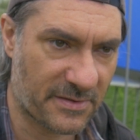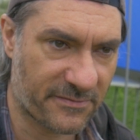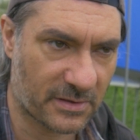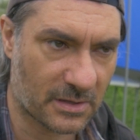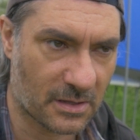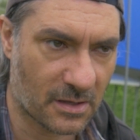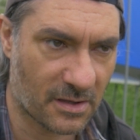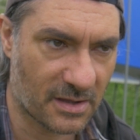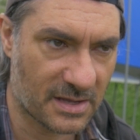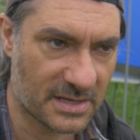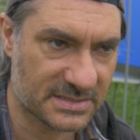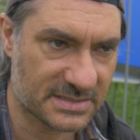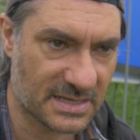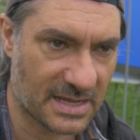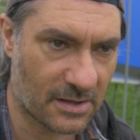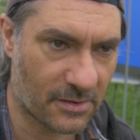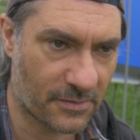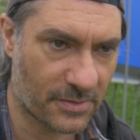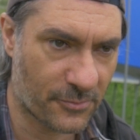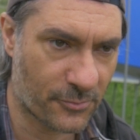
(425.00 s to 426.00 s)
other guys
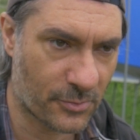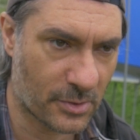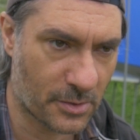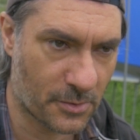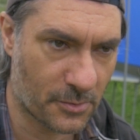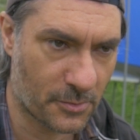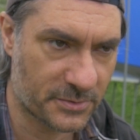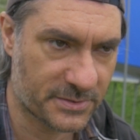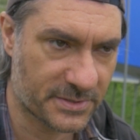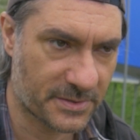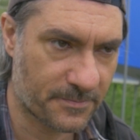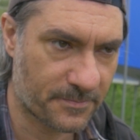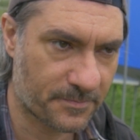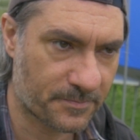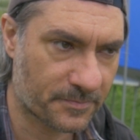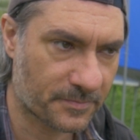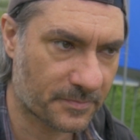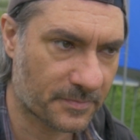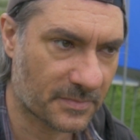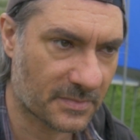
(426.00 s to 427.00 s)
out on the road
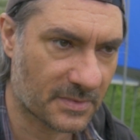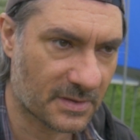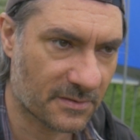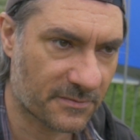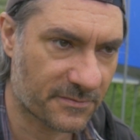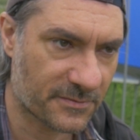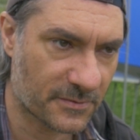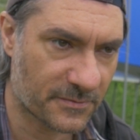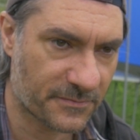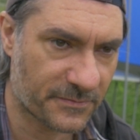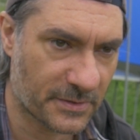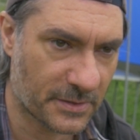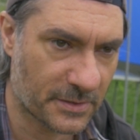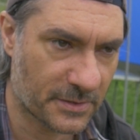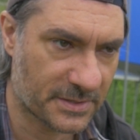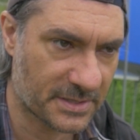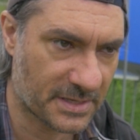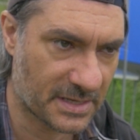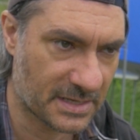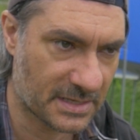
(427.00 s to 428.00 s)
for a
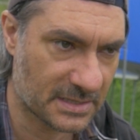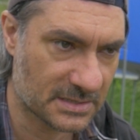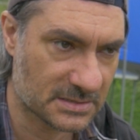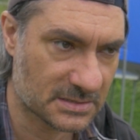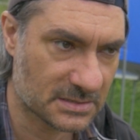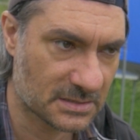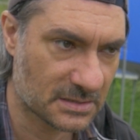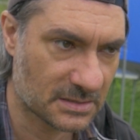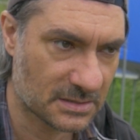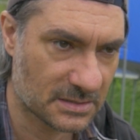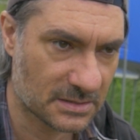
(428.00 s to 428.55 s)
few days